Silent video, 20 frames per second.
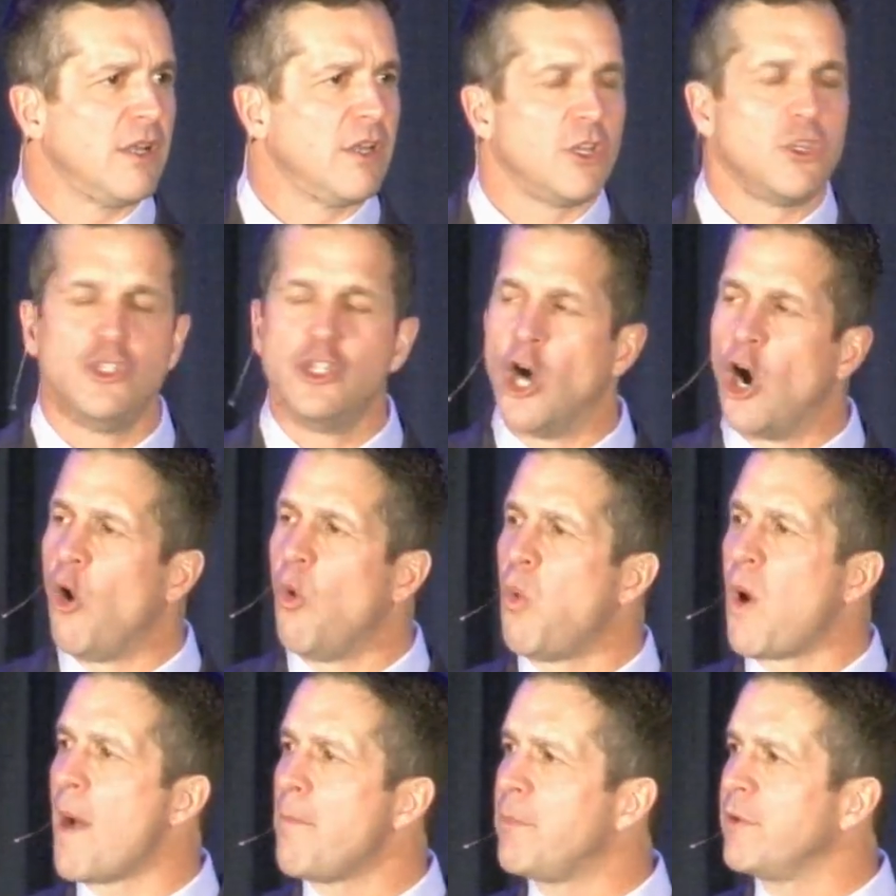No
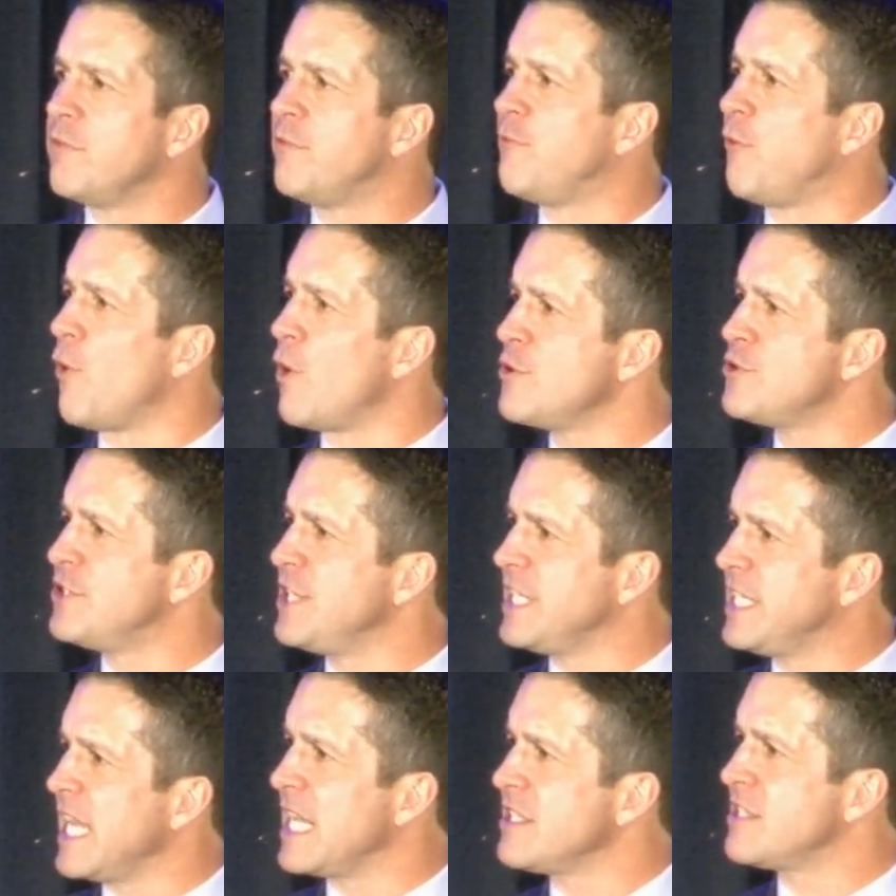weapon forged
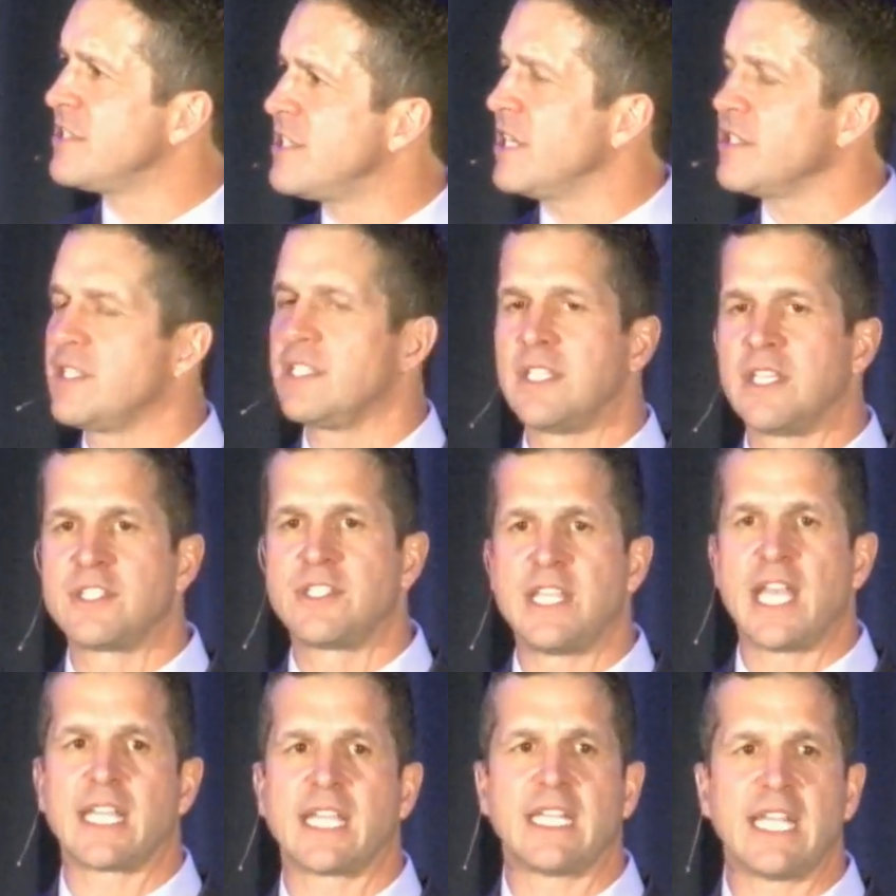against us in the
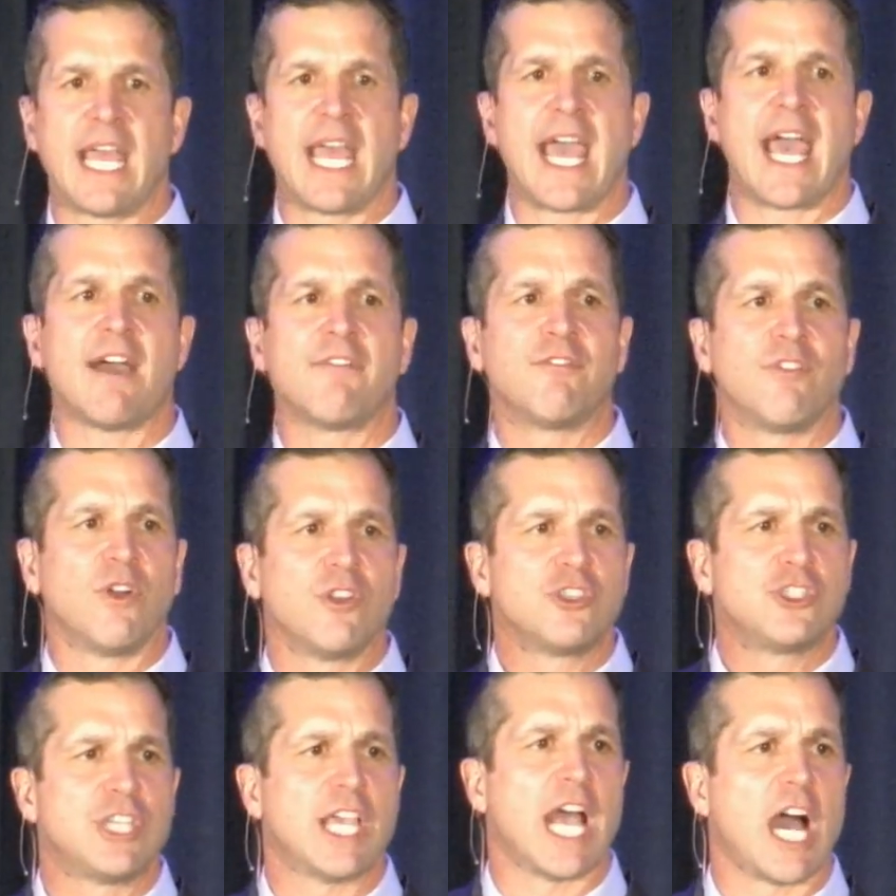second half
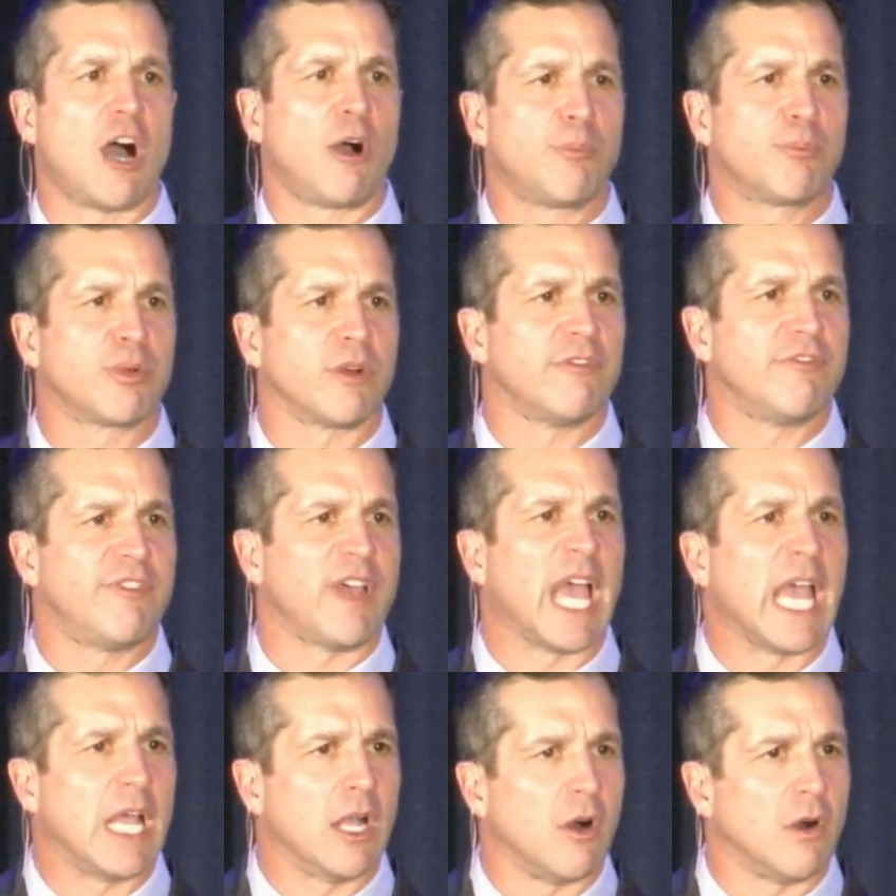shall
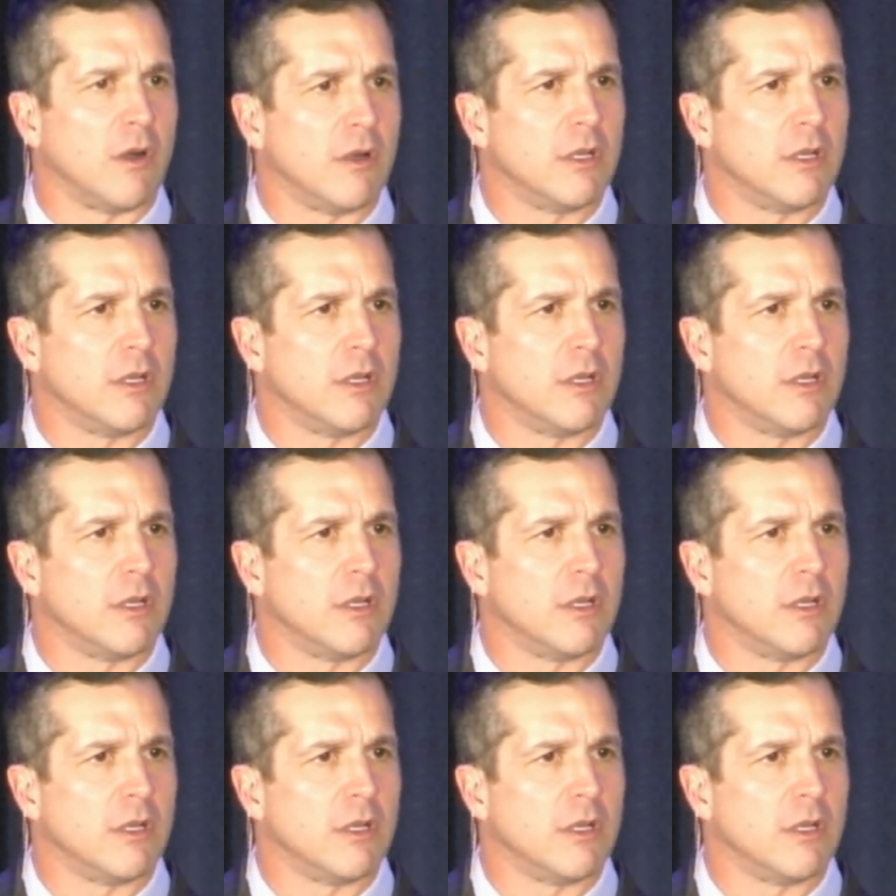prevail.